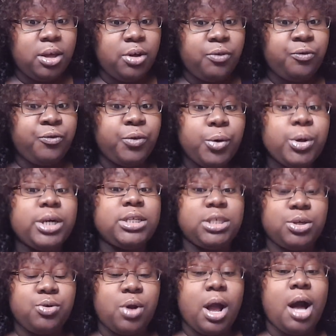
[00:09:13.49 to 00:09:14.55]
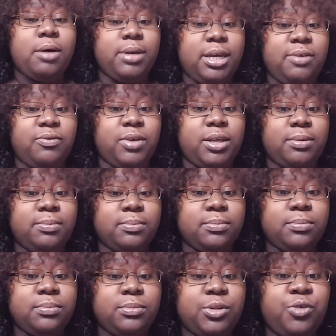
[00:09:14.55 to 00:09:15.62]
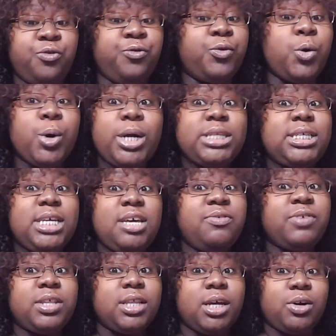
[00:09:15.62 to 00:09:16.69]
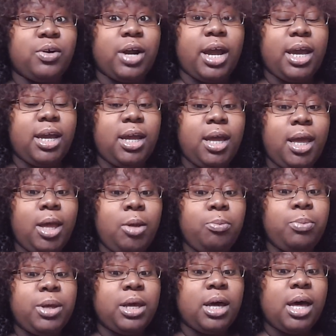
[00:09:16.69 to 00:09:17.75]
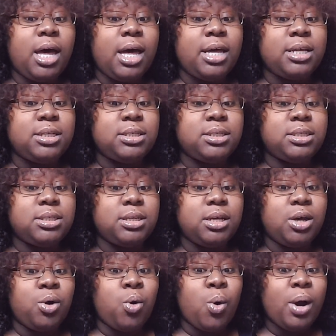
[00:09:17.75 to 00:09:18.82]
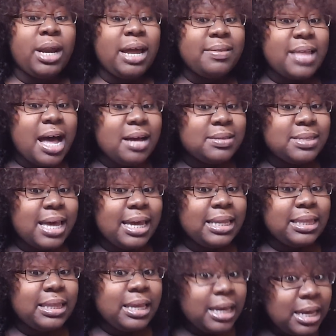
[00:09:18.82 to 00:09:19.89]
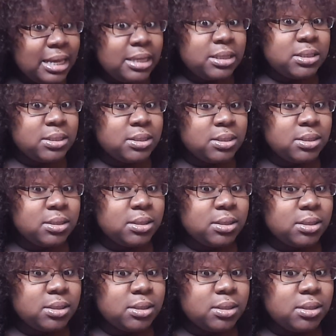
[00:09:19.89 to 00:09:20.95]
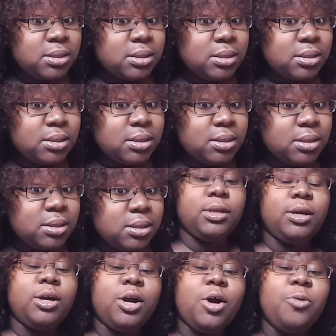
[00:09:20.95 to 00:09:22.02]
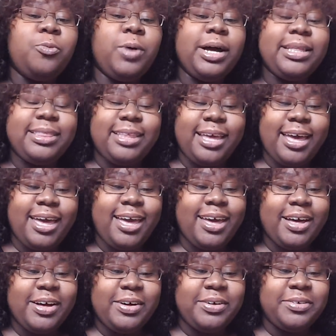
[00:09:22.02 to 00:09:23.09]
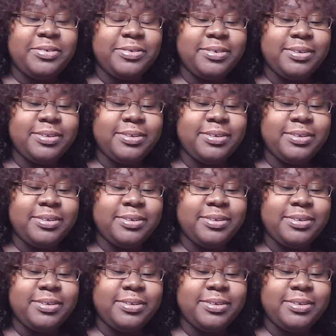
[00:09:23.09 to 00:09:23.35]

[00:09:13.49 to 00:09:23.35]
for it to grow out even. For it to even look right. Because going out the house like this, girl, what the hell?